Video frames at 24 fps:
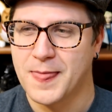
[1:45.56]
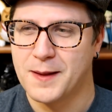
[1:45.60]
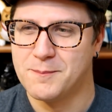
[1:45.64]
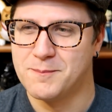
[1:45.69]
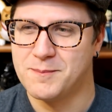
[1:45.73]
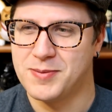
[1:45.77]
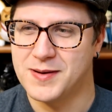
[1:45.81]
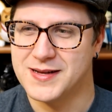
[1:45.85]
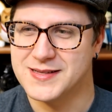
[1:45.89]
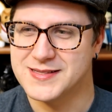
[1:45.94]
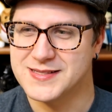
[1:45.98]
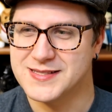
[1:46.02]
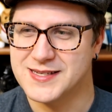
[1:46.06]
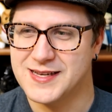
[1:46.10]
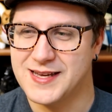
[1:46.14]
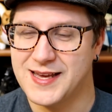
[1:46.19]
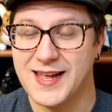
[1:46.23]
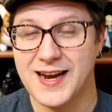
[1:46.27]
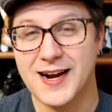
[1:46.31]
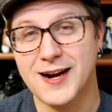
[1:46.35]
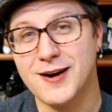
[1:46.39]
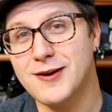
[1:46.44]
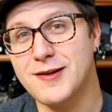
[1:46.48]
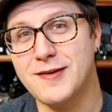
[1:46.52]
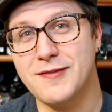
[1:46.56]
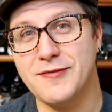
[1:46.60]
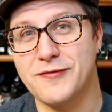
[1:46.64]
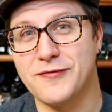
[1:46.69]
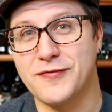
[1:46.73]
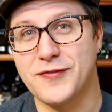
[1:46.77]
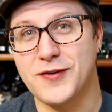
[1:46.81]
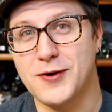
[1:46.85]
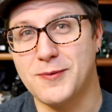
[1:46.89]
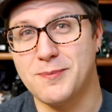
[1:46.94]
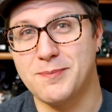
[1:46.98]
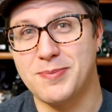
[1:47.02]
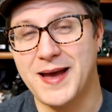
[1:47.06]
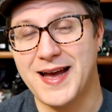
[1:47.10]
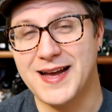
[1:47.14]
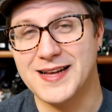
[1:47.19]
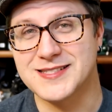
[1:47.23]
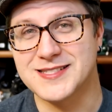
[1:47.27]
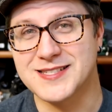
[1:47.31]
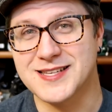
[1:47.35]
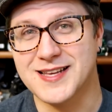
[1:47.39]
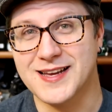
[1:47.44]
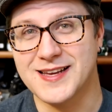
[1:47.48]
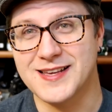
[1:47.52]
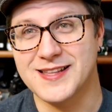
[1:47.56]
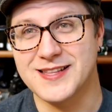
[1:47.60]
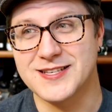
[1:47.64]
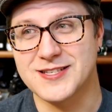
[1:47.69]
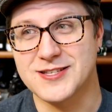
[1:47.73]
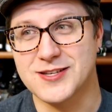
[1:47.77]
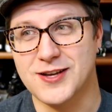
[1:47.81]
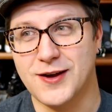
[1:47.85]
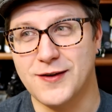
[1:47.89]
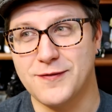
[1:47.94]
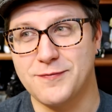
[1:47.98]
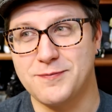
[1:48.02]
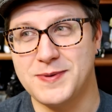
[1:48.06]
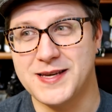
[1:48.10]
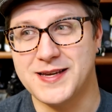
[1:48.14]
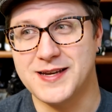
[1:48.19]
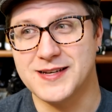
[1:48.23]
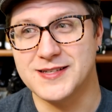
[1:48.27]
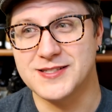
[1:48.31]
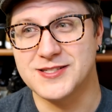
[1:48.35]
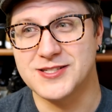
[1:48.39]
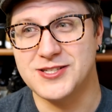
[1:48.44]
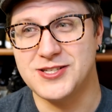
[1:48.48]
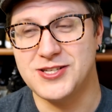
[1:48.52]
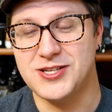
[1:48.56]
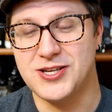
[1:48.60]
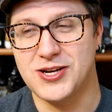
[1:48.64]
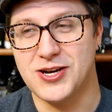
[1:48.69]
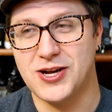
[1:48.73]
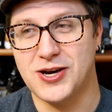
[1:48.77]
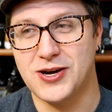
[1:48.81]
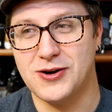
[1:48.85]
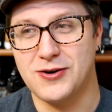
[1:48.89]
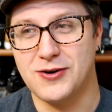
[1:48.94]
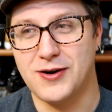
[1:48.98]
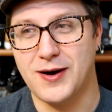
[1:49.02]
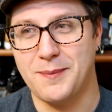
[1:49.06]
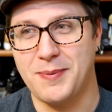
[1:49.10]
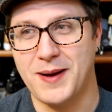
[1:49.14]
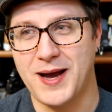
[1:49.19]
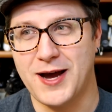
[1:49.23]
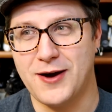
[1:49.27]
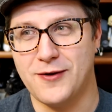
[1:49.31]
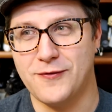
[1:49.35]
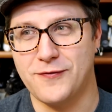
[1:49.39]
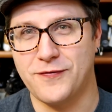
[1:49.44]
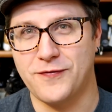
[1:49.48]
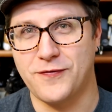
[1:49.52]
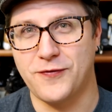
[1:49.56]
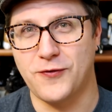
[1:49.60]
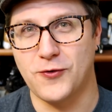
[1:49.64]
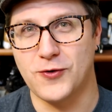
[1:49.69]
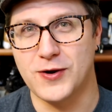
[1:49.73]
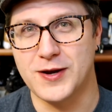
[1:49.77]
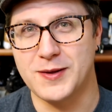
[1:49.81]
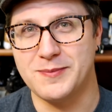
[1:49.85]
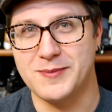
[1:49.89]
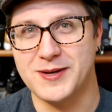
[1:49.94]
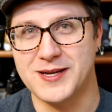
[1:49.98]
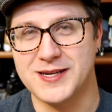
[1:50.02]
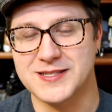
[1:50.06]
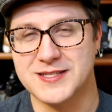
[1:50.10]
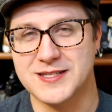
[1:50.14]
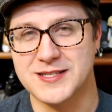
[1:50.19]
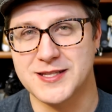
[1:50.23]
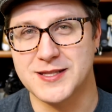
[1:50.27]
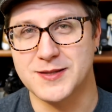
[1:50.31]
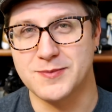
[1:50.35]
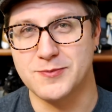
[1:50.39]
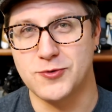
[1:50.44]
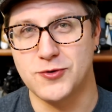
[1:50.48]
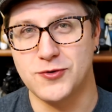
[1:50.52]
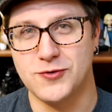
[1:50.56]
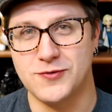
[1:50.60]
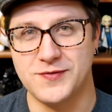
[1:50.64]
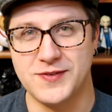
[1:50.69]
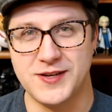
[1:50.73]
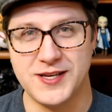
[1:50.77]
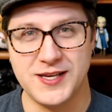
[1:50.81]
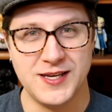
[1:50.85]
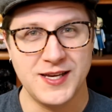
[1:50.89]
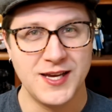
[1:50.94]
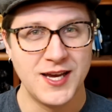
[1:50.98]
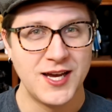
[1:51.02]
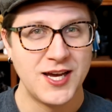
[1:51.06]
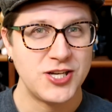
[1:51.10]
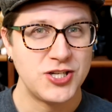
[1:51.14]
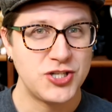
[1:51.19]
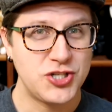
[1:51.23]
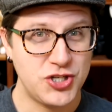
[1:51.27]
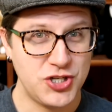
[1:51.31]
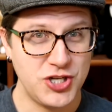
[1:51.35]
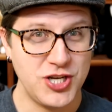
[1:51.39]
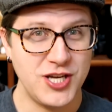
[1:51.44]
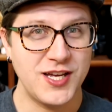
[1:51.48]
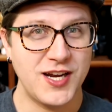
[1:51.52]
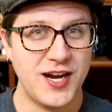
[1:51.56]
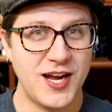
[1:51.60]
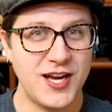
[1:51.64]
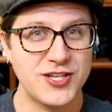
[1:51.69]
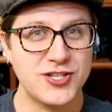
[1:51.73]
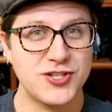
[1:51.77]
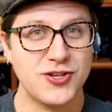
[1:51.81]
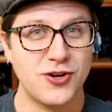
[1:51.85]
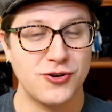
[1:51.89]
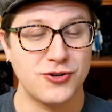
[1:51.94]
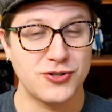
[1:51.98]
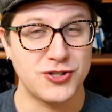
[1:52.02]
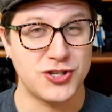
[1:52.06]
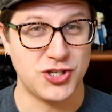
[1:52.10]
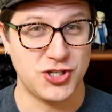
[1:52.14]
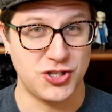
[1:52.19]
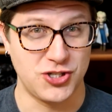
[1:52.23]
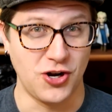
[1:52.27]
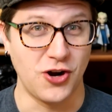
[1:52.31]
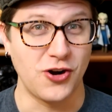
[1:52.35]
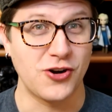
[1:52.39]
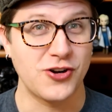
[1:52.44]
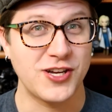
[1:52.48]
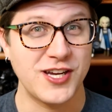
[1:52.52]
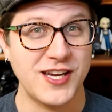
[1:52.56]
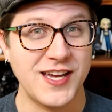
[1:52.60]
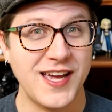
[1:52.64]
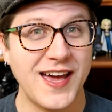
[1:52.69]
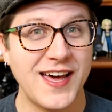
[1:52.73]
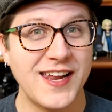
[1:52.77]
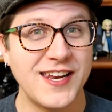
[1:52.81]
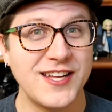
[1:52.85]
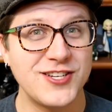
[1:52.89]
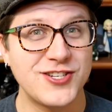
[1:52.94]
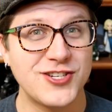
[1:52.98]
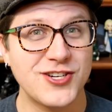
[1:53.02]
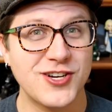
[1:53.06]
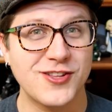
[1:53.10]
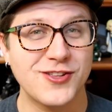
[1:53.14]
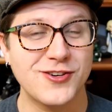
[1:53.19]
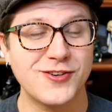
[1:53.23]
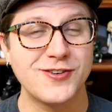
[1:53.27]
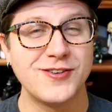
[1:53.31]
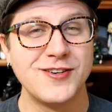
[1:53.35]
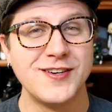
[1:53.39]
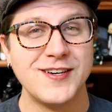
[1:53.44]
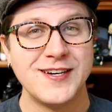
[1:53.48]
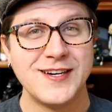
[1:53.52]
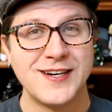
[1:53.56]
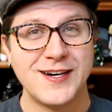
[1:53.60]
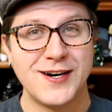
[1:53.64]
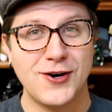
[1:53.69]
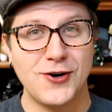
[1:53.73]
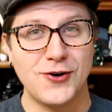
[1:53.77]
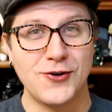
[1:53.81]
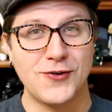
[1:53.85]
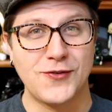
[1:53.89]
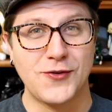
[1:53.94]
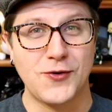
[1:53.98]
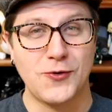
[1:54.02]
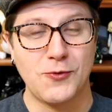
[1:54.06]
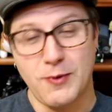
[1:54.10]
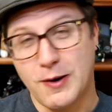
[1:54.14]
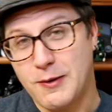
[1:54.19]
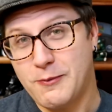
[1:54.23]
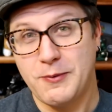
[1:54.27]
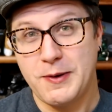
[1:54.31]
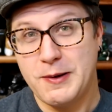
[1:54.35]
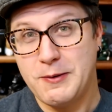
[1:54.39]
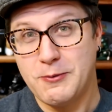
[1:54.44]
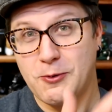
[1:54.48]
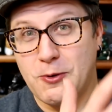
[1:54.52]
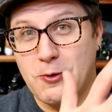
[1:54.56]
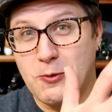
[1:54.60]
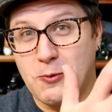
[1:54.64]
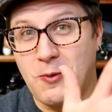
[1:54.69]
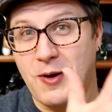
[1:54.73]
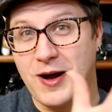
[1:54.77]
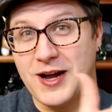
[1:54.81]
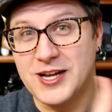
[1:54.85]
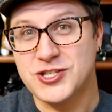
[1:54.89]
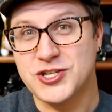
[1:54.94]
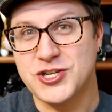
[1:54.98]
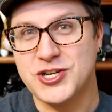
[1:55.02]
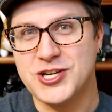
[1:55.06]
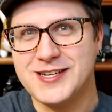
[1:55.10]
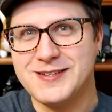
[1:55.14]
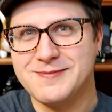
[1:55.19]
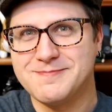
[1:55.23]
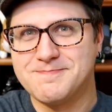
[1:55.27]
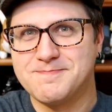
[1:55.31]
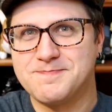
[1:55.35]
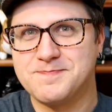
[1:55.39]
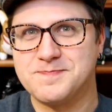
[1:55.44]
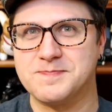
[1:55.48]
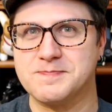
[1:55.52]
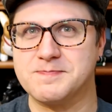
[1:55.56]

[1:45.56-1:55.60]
But, and I don't even feel bad slagging this off because, you know, about 40 minutes into the movie, she and I started snarking at each other over what we were watching.